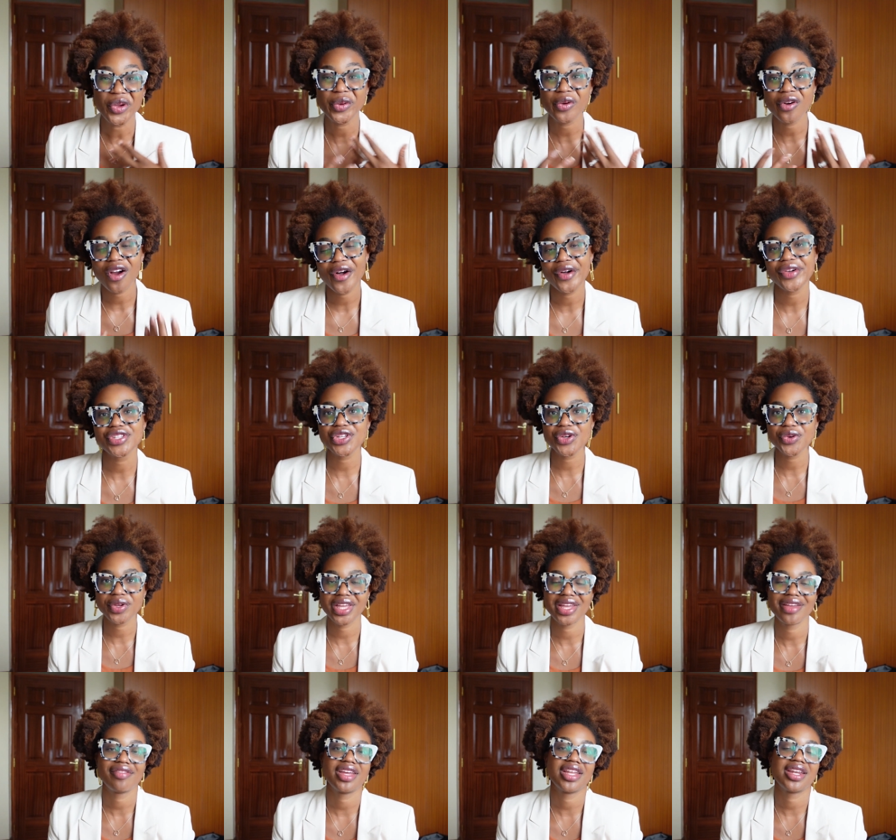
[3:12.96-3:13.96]
we were also
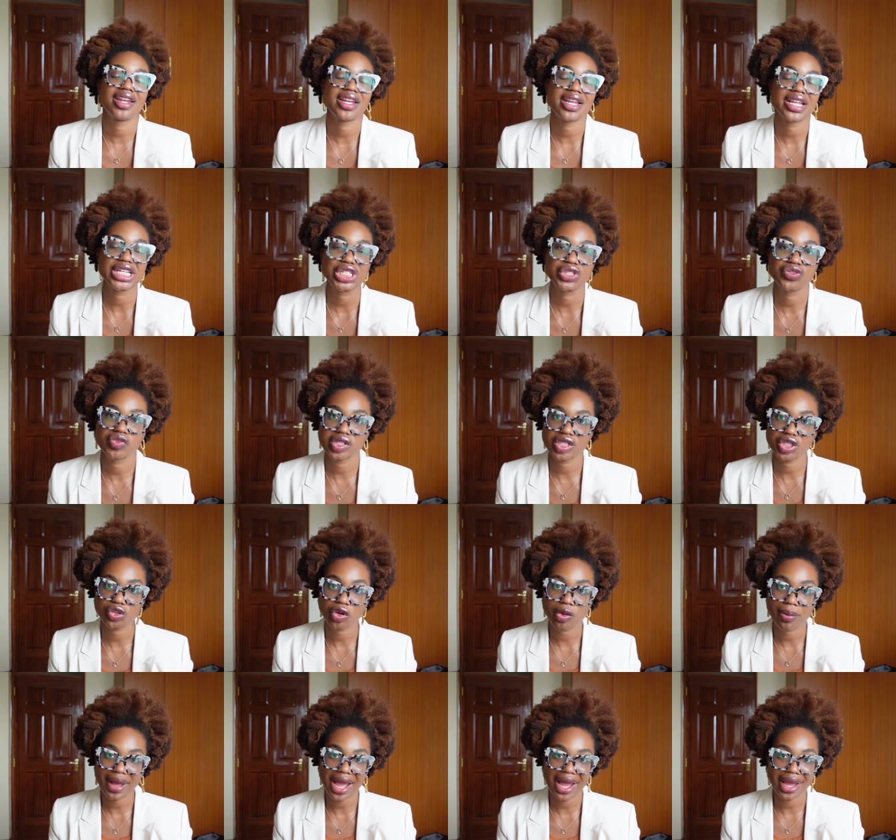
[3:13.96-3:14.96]
given an
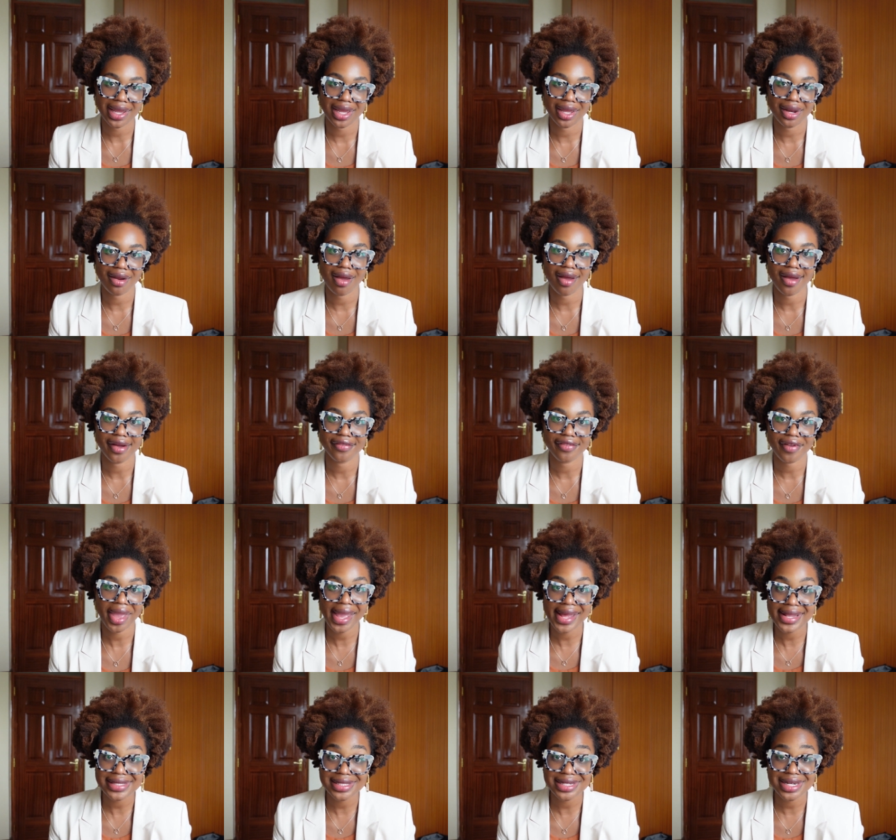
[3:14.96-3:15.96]
individual packet of
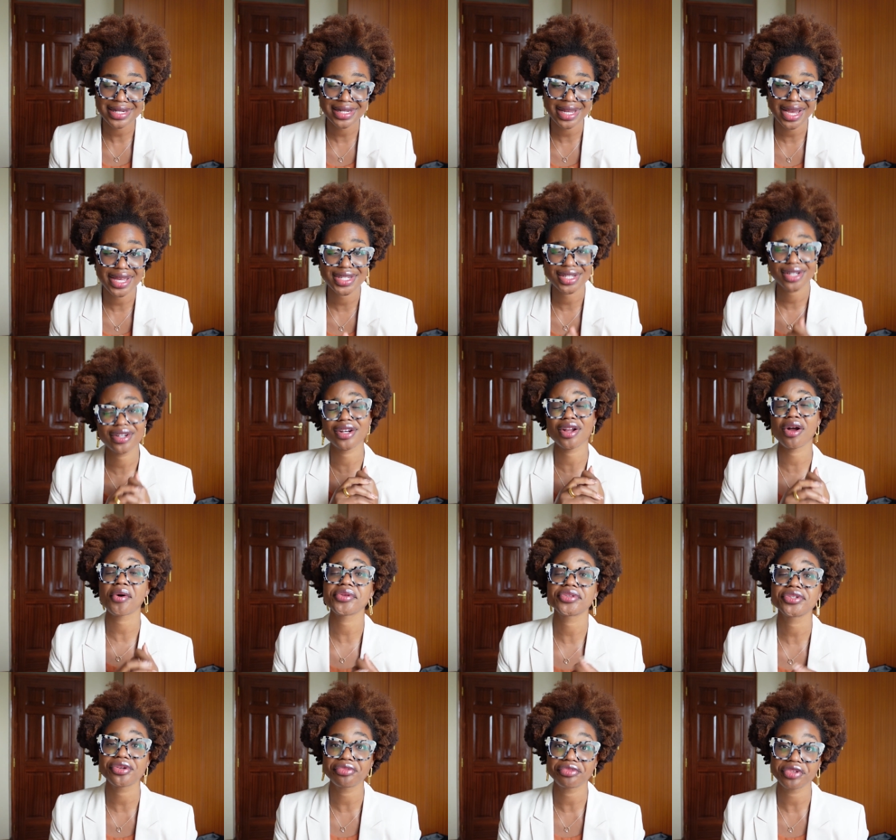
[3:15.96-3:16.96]
hand sanitizer and
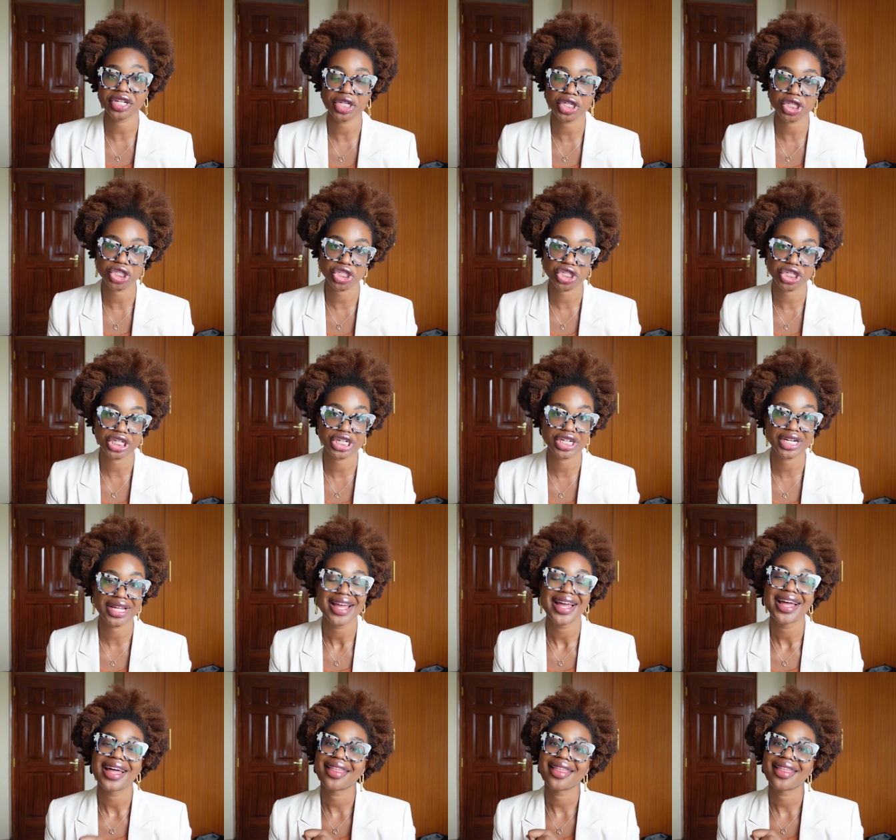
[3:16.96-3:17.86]
also reassured